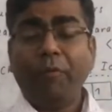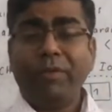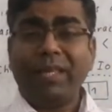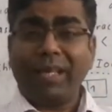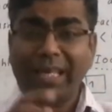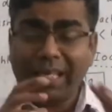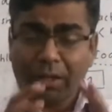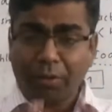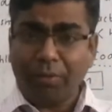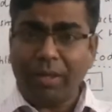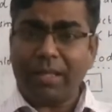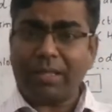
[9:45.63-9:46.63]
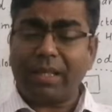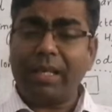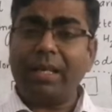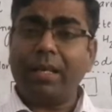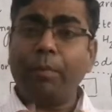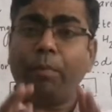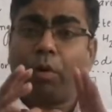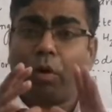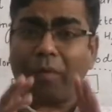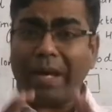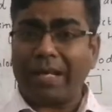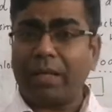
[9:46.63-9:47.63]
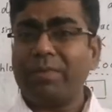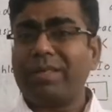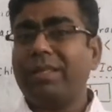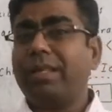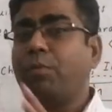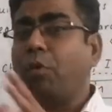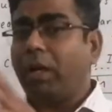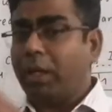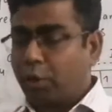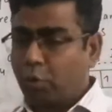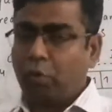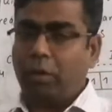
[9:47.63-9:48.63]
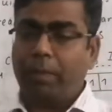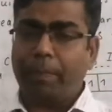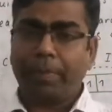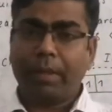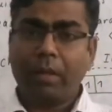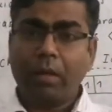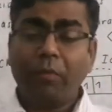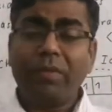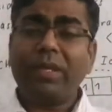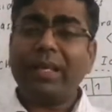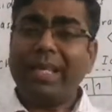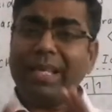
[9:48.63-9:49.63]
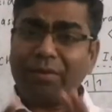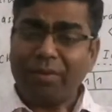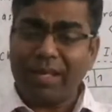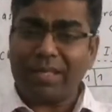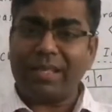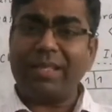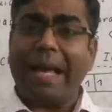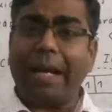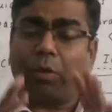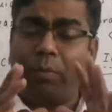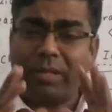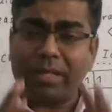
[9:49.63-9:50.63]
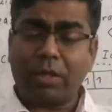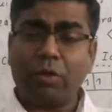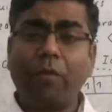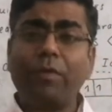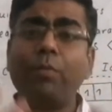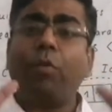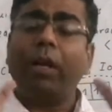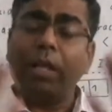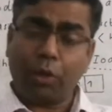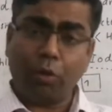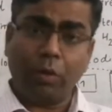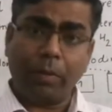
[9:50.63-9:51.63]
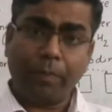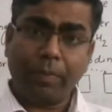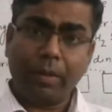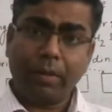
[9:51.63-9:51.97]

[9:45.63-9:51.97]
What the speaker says: With the increase in number of atoms in the molecule, with the increase in atomicity of the molecule,